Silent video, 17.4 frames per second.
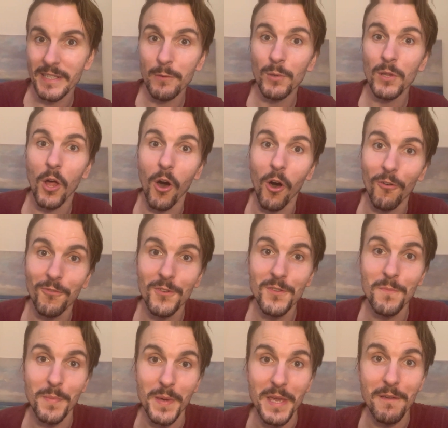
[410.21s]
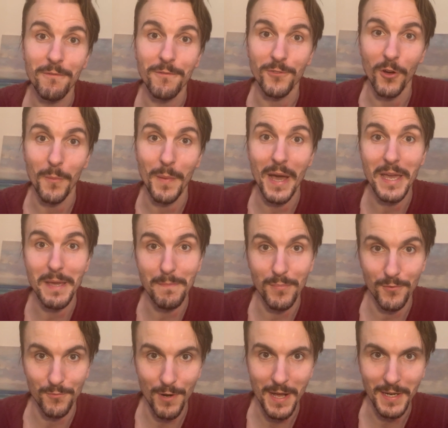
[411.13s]
it will often be from a
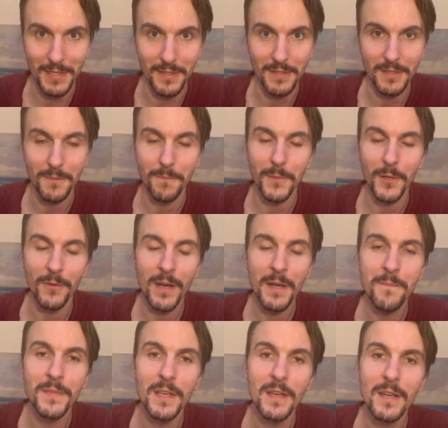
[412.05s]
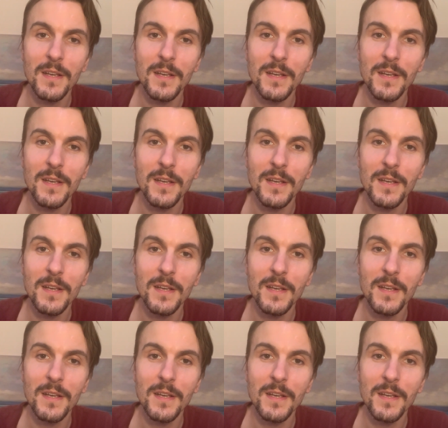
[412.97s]
brand, all right?